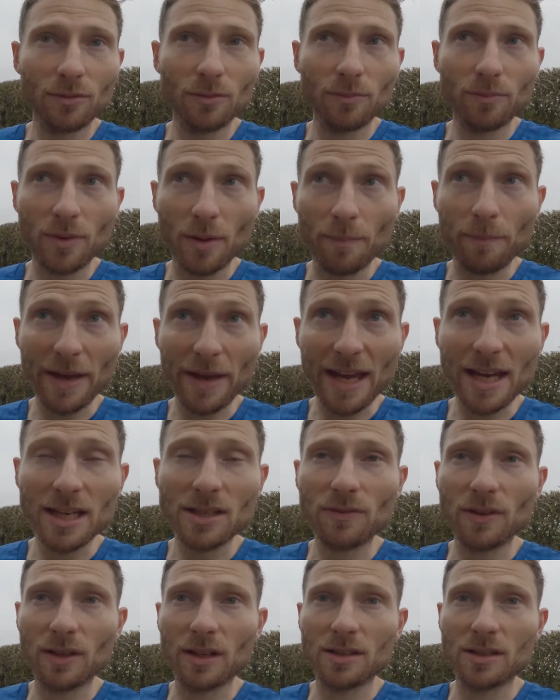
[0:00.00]
the
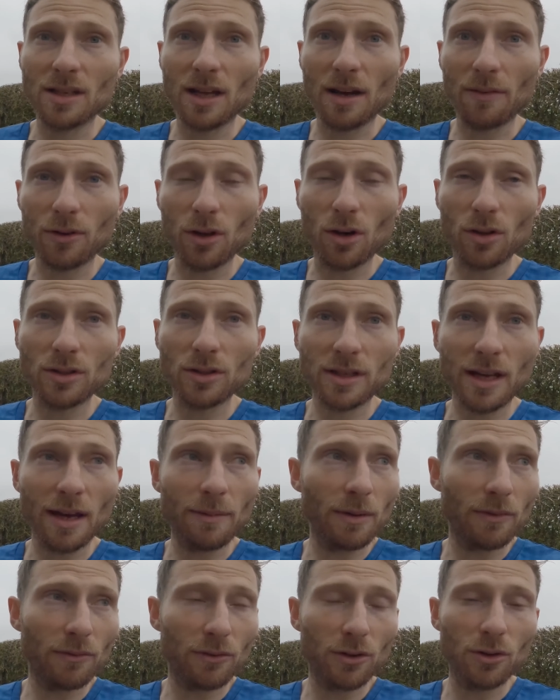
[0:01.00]
base fitness that I've got that's
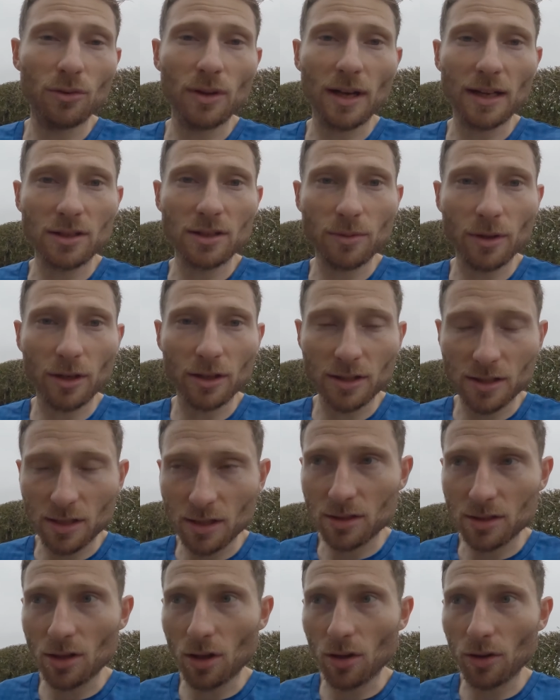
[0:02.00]
getting me through that, to be honest.
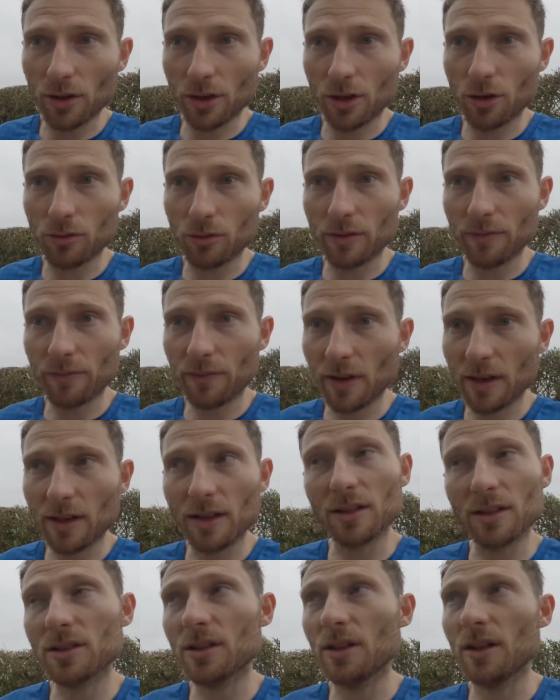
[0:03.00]
It's not the current
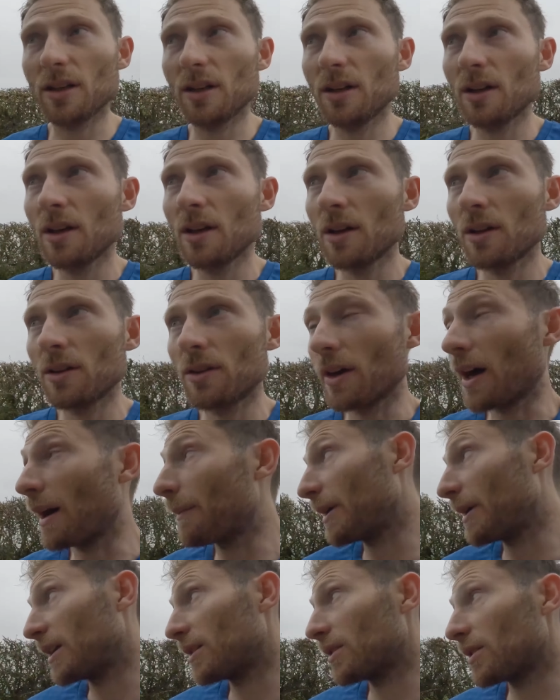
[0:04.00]
fitness that
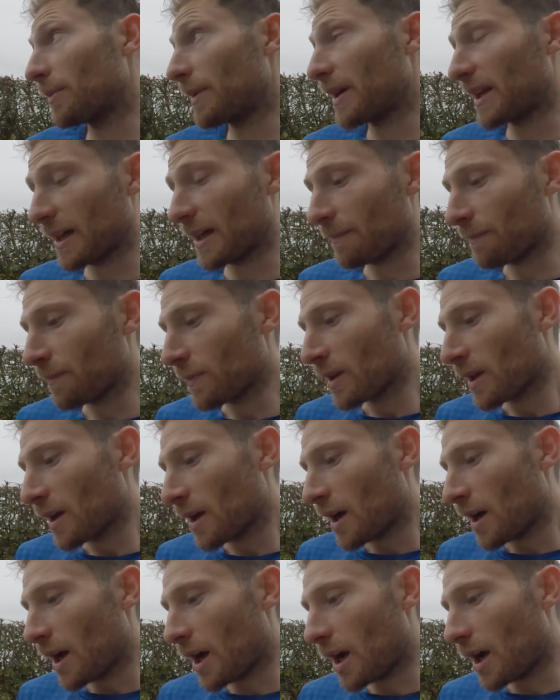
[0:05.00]
I'm in at the minute.
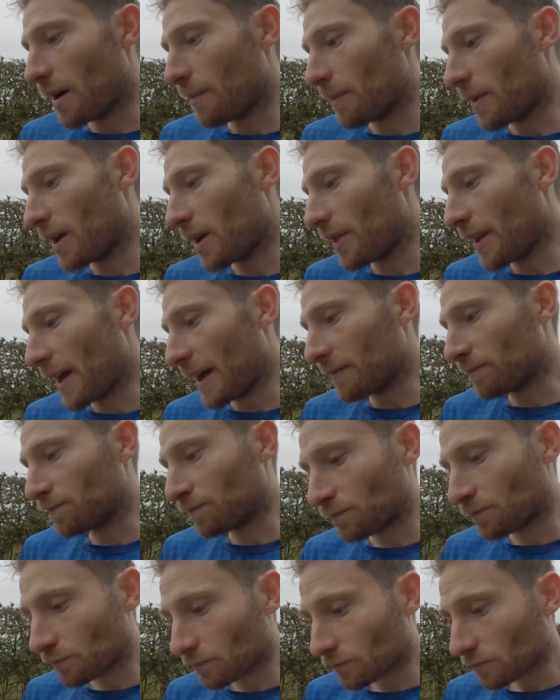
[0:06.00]
And
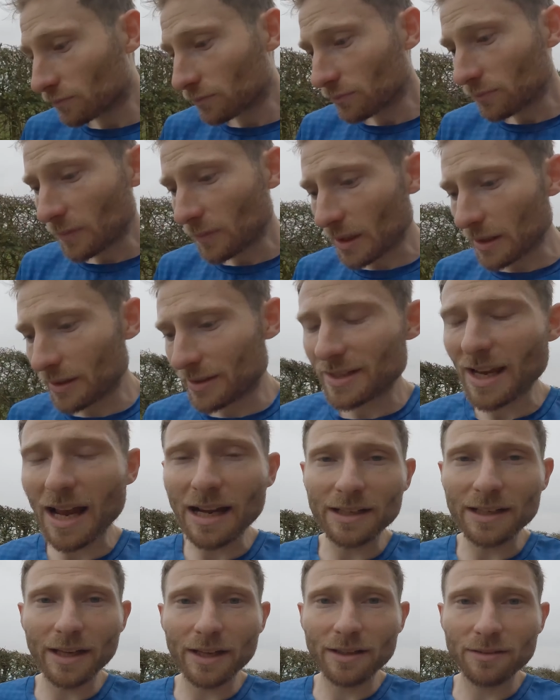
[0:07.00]
then
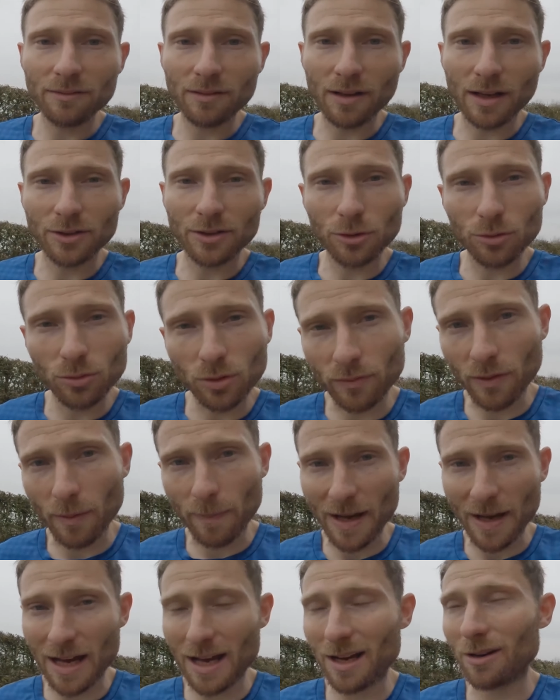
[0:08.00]
Saturday, I do love a
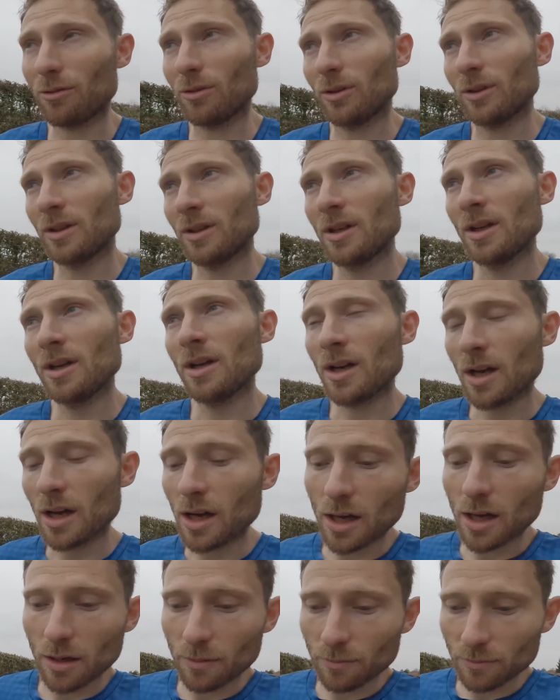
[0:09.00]
park run,
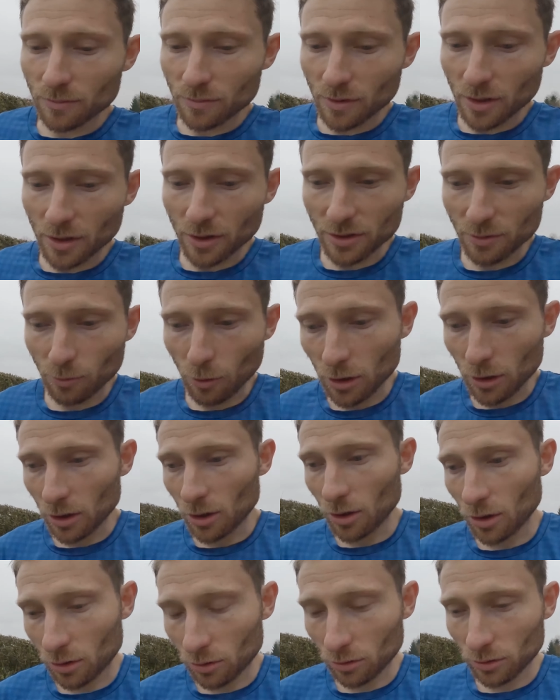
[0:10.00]
and there's one
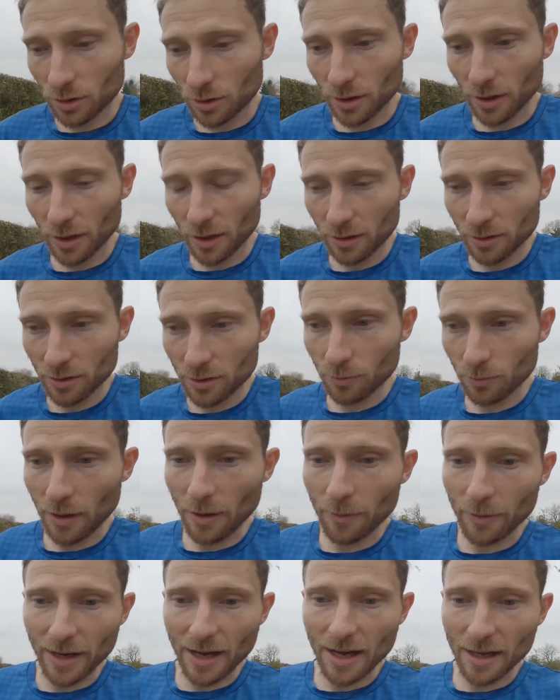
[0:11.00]
local to
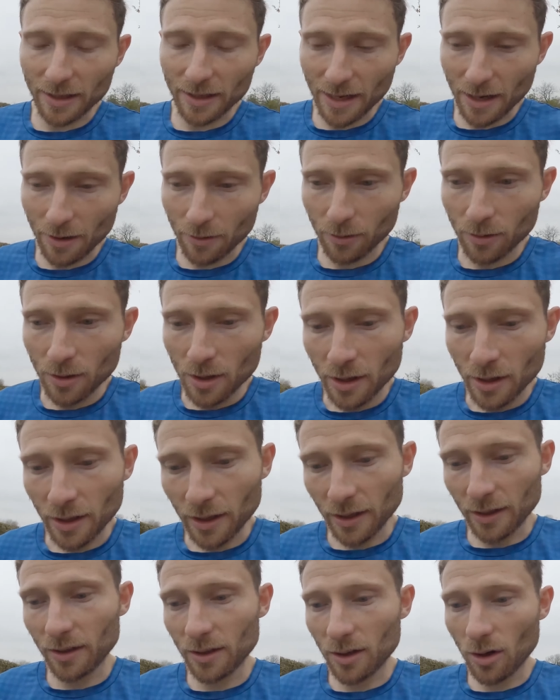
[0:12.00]
where we are now
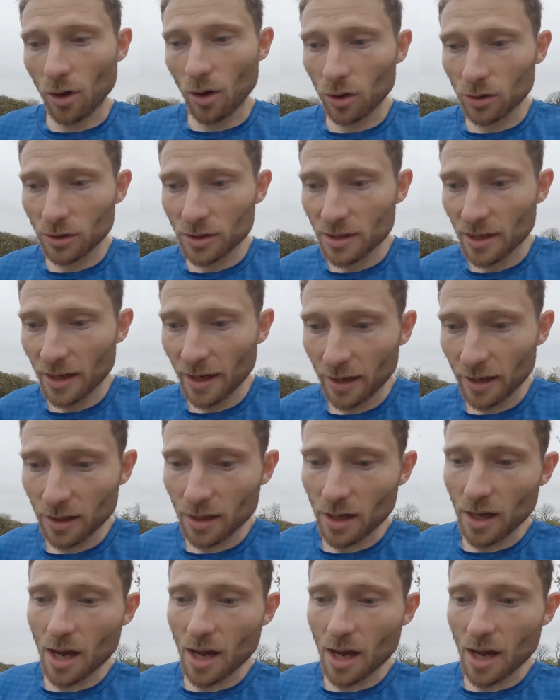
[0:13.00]
in Hornsey,